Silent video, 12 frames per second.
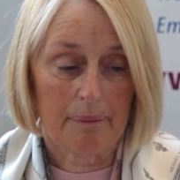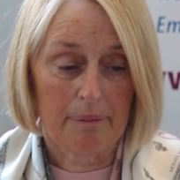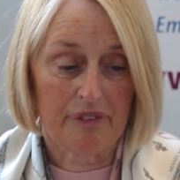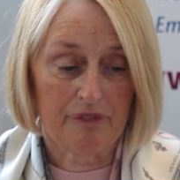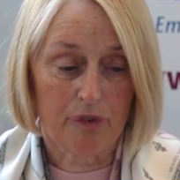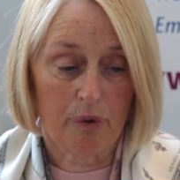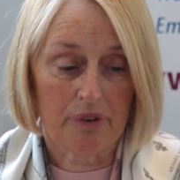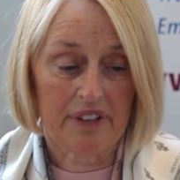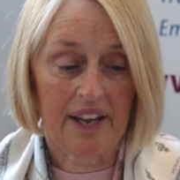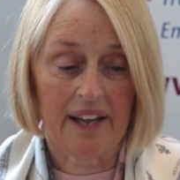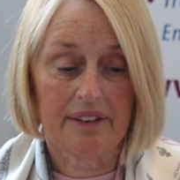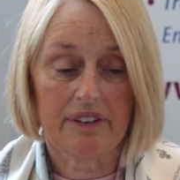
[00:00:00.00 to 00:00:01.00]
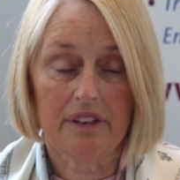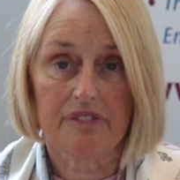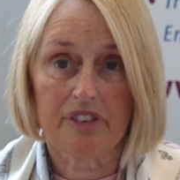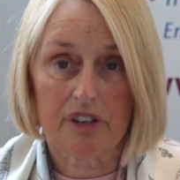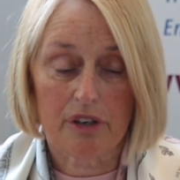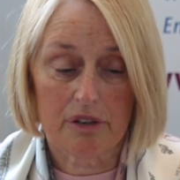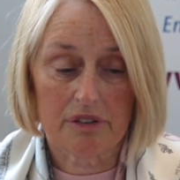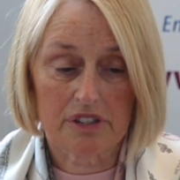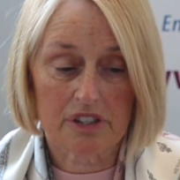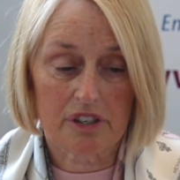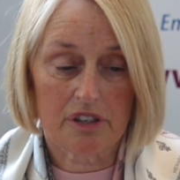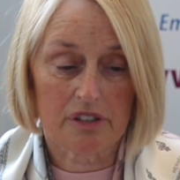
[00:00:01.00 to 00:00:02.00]
before the ending of the
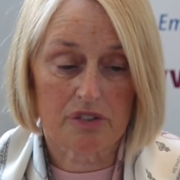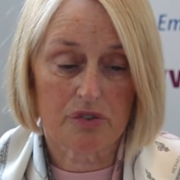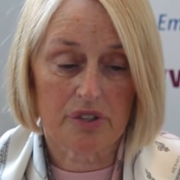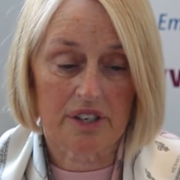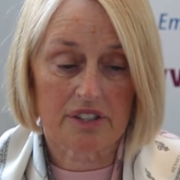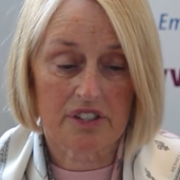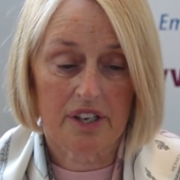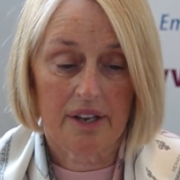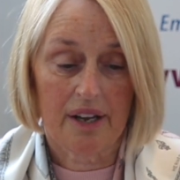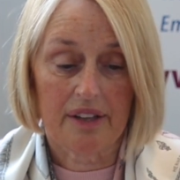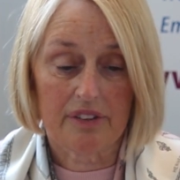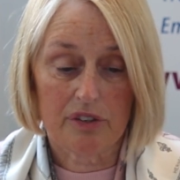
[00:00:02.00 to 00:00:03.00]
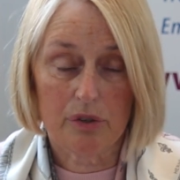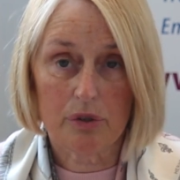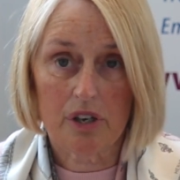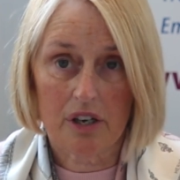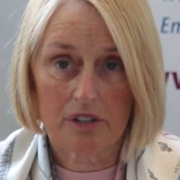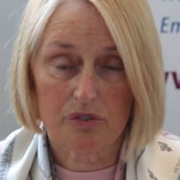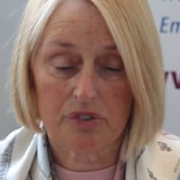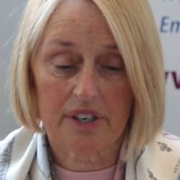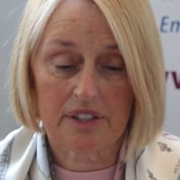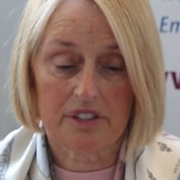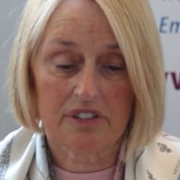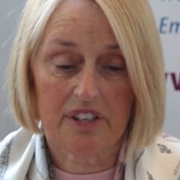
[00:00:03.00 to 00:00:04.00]
current contract and the new
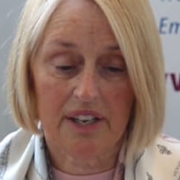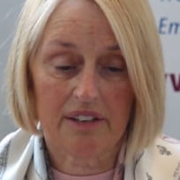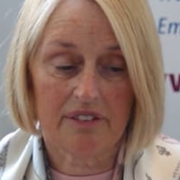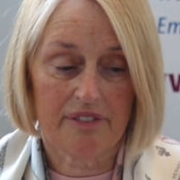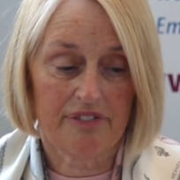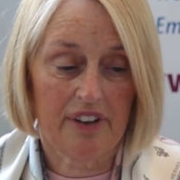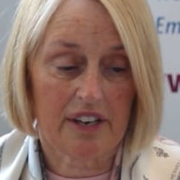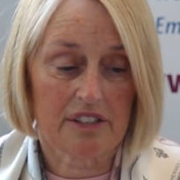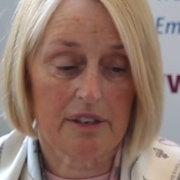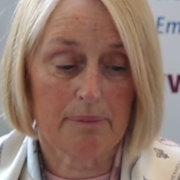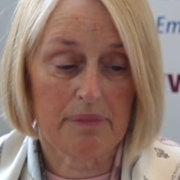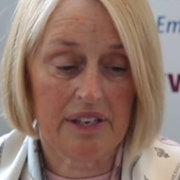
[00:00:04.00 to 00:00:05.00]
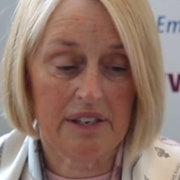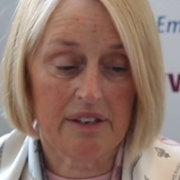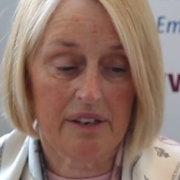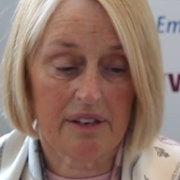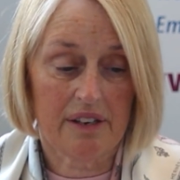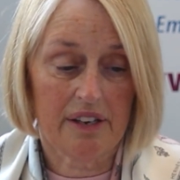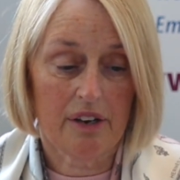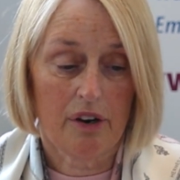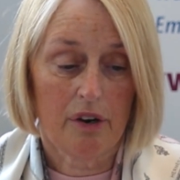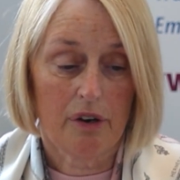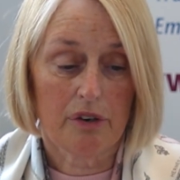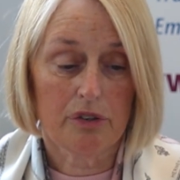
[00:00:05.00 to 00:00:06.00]
contract takes effect immediately
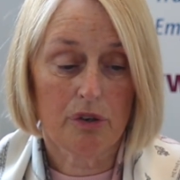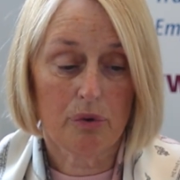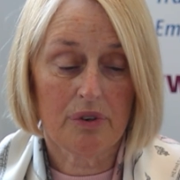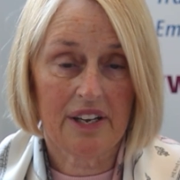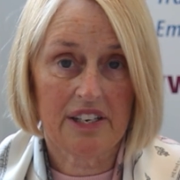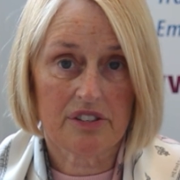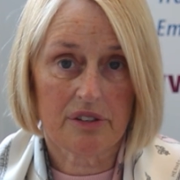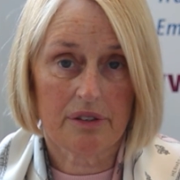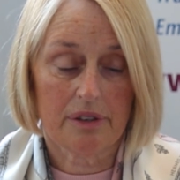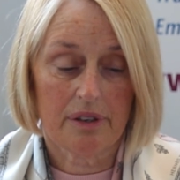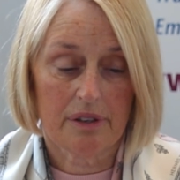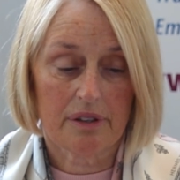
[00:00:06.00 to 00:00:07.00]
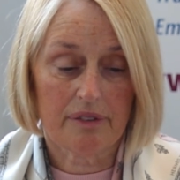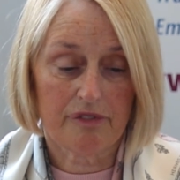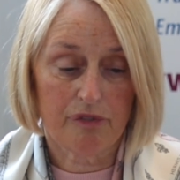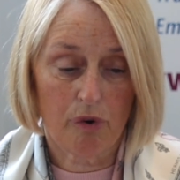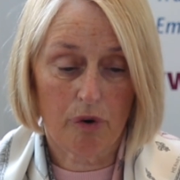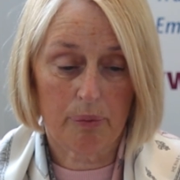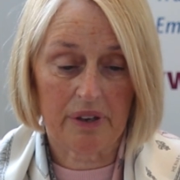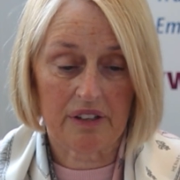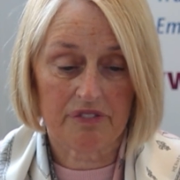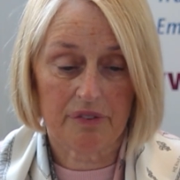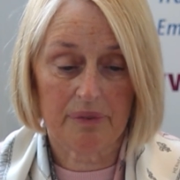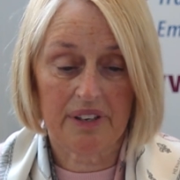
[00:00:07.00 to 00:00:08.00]
or no later than 4
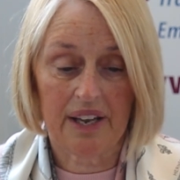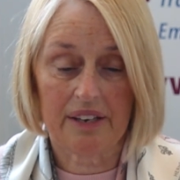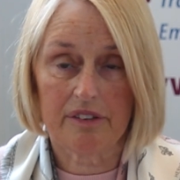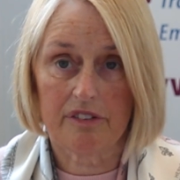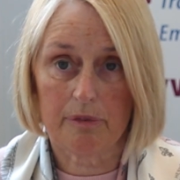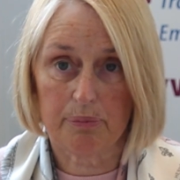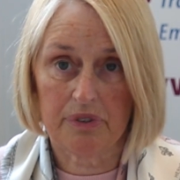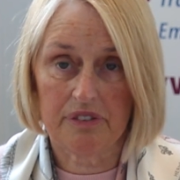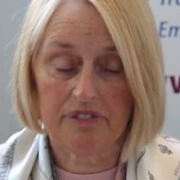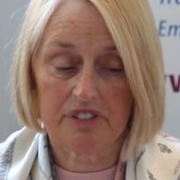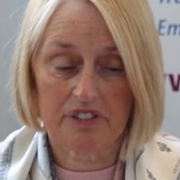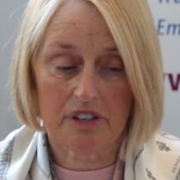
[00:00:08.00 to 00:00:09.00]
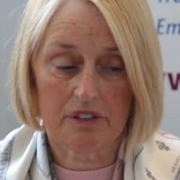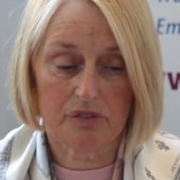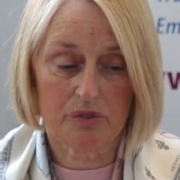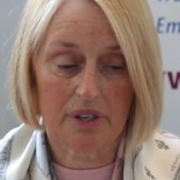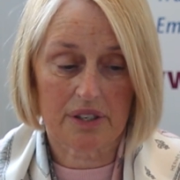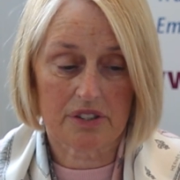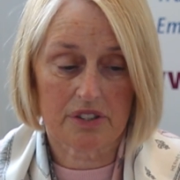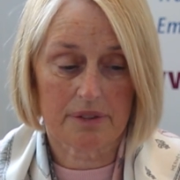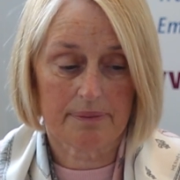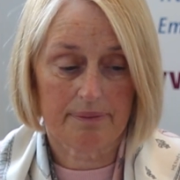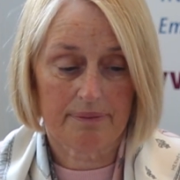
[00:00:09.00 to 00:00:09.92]
weeks from the end of the previous contract.